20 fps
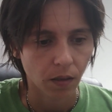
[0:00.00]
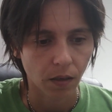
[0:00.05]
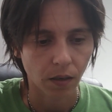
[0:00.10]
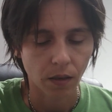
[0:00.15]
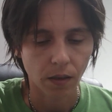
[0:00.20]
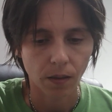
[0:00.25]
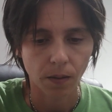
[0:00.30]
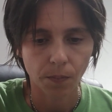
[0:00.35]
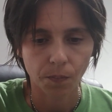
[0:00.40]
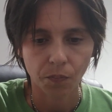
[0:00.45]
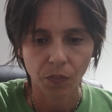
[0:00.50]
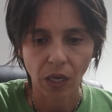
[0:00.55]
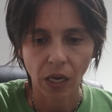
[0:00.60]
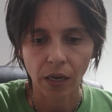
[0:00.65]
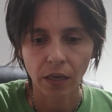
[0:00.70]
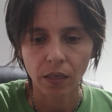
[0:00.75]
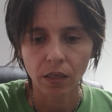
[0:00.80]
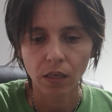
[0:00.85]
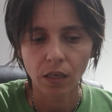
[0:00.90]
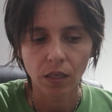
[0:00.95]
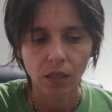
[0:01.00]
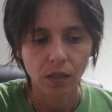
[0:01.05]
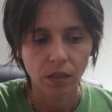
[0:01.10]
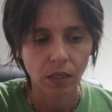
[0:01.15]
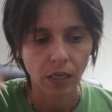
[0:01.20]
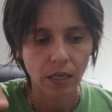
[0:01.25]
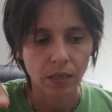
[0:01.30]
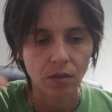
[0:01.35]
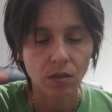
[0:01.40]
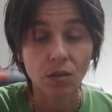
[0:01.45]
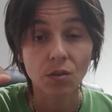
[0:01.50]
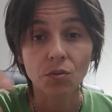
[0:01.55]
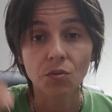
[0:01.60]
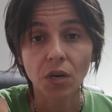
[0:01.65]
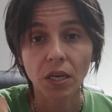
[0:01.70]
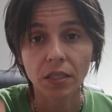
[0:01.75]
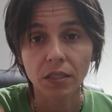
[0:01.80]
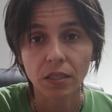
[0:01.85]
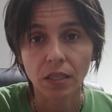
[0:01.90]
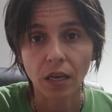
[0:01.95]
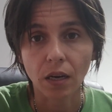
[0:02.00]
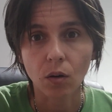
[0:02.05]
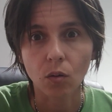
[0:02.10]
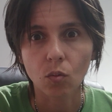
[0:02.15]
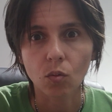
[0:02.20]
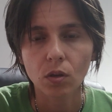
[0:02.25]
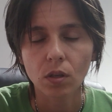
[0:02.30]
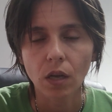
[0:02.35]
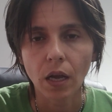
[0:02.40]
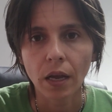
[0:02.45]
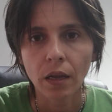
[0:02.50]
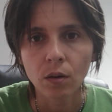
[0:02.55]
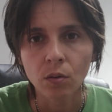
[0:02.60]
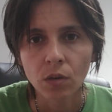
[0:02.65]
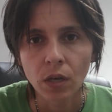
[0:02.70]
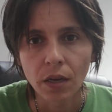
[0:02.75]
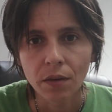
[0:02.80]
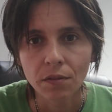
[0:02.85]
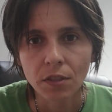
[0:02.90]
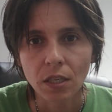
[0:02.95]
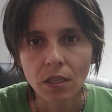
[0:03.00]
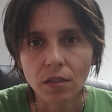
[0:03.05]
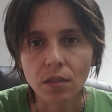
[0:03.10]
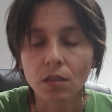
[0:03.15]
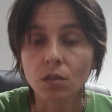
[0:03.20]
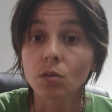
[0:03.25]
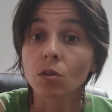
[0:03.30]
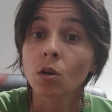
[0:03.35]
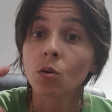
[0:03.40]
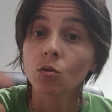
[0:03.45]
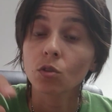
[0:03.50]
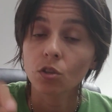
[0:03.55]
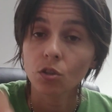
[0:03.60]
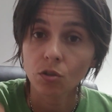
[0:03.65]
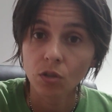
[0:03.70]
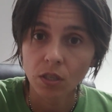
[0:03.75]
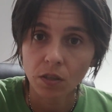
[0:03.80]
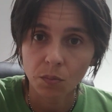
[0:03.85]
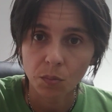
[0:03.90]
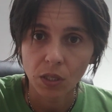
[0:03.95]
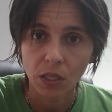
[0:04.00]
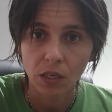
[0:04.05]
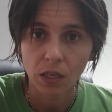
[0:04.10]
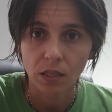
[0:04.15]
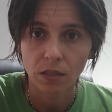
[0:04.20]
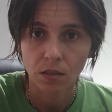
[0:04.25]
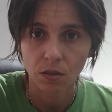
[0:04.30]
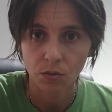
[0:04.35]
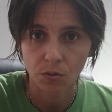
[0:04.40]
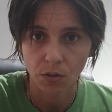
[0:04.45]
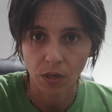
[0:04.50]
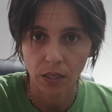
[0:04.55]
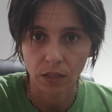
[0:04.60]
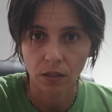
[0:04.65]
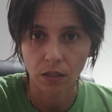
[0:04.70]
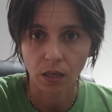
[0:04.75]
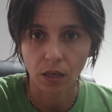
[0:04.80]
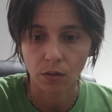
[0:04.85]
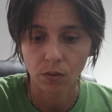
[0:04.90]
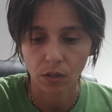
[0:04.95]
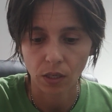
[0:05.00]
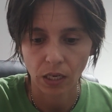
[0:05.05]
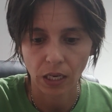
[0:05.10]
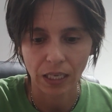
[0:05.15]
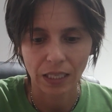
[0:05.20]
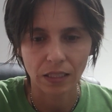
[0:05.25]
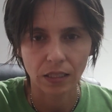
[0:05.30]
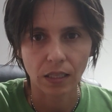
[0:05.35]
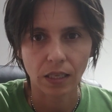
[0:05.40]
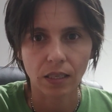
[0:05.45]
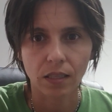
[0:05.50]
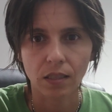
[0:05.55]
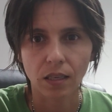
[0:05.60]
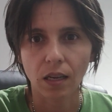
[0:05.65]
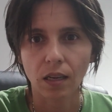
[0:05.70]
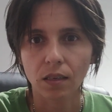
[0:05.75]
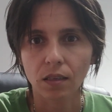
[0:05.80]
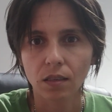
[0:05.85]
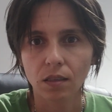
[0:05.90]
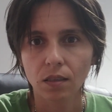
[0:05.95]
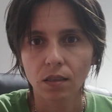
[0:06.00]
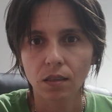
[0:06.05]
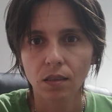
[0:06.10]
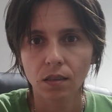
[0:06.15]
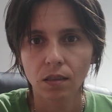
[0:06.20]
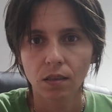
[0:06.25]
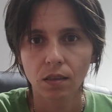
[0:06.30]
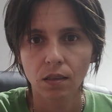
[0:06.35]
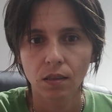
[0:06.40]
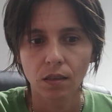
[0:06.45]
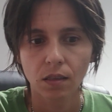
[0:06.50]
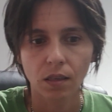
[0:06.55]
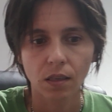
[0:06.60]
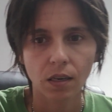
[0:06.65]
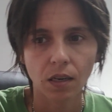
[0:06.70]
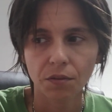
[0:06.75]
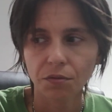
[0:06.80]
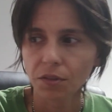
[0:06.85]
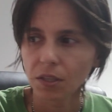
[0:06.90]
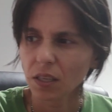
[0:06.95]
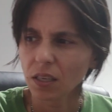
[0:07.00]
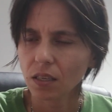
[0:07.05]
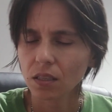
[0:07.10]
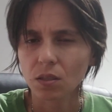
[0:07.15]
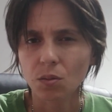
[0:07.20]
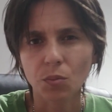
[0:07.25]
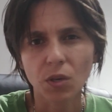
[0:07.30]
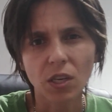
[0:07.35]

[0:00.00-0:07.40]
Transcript: um, I need an answer right now. Well, I don't have an answer. No, you give me an answer right now. Kind of like that. And I feel like it's